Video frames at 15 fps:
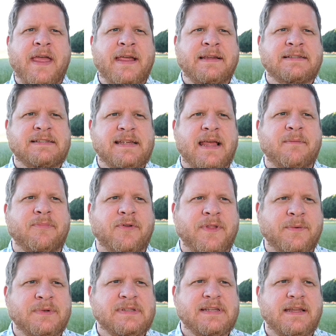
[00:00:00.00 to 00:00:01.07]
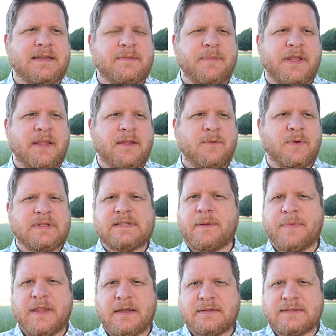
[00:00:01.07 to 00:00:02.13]
a sample that was sent to me with
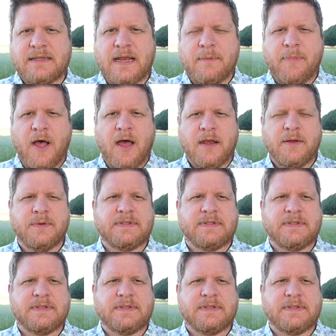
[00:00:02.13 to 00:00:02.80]
something else that I bought.